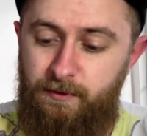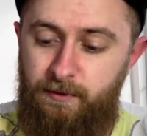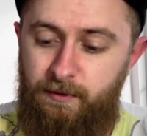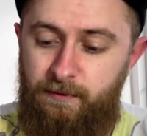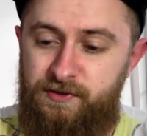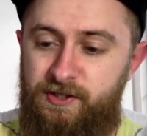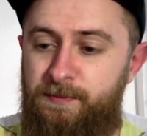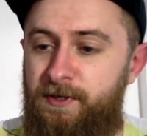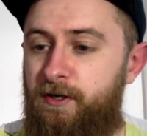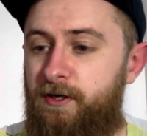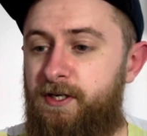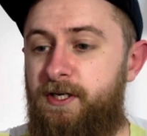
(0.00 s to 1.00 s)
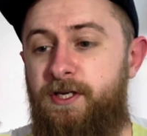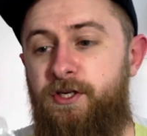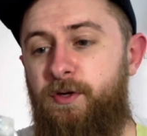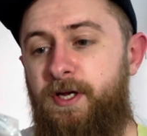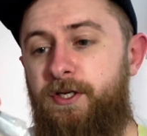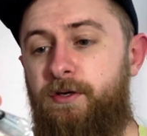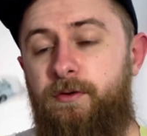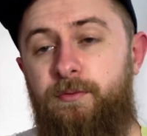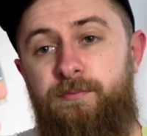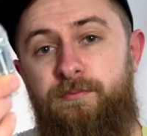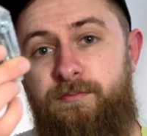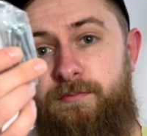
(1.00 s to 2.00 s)
Obviously, being IKEA, you get your own
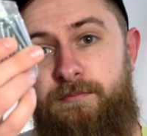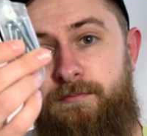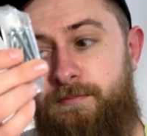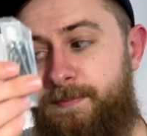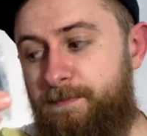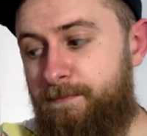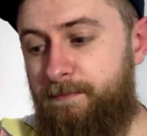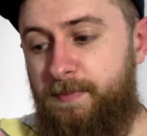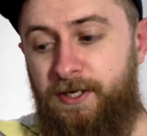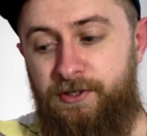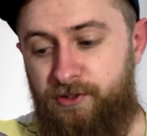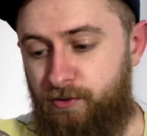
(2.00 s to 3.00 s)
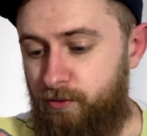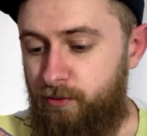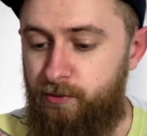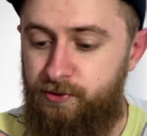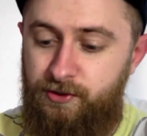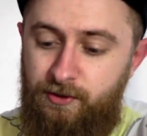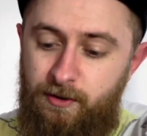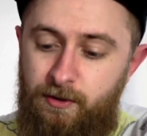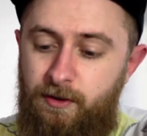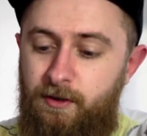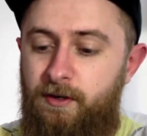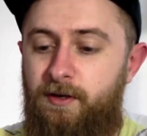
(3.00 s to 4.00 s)
bag of screws,
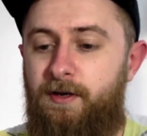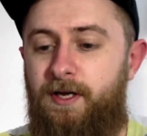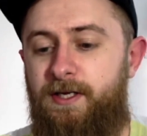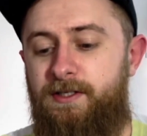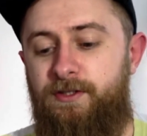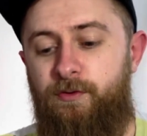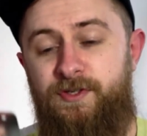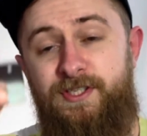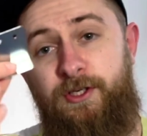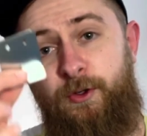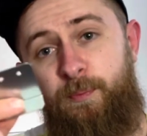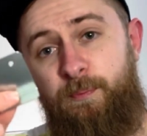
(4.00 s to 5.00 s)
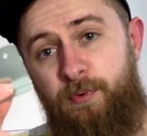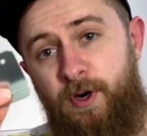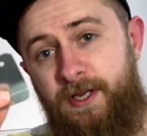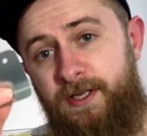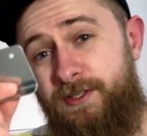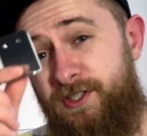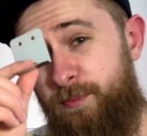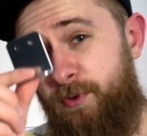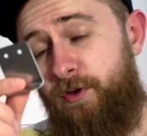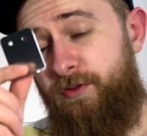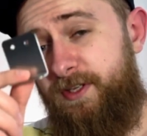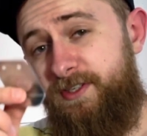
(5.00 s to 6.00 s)
and there is a little bracket to put
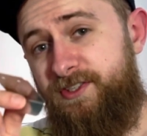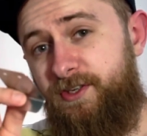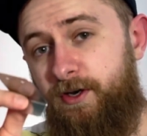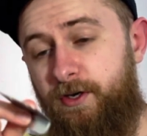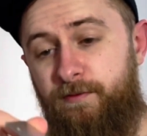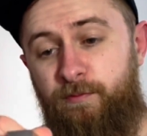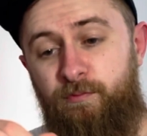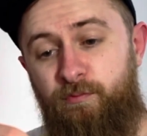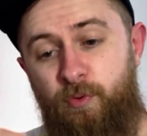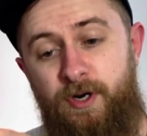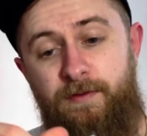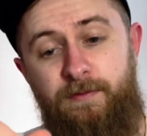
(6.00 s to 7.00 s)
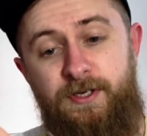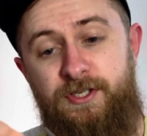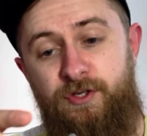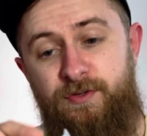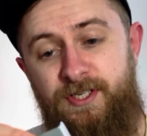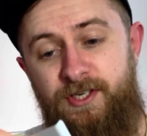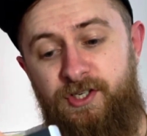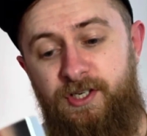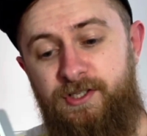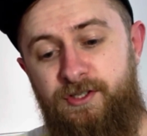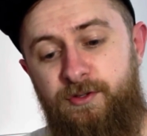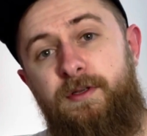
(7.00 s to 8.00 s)
on the inside of whatever it is you're attaching it
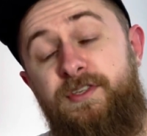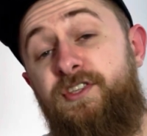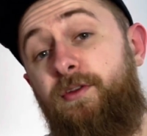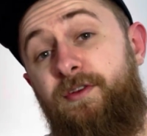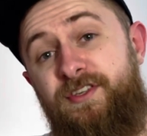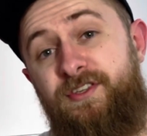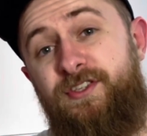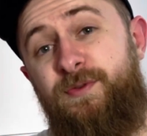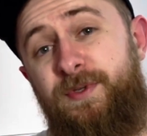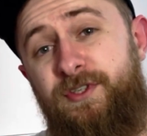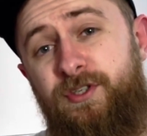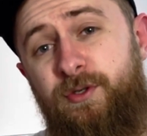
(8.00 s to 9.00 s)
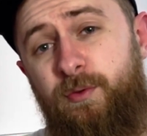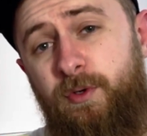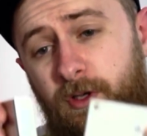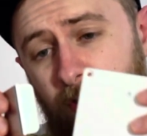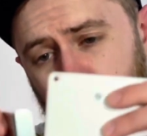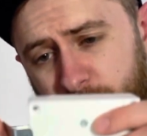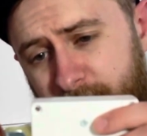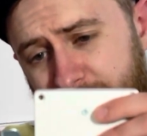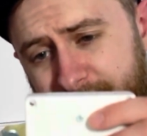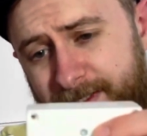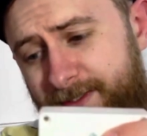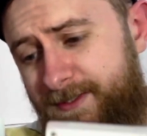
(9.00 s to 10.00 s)
to, so that it's got something to lock
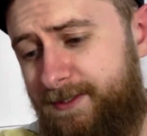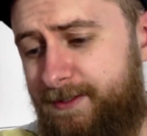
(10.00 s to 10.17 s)
against.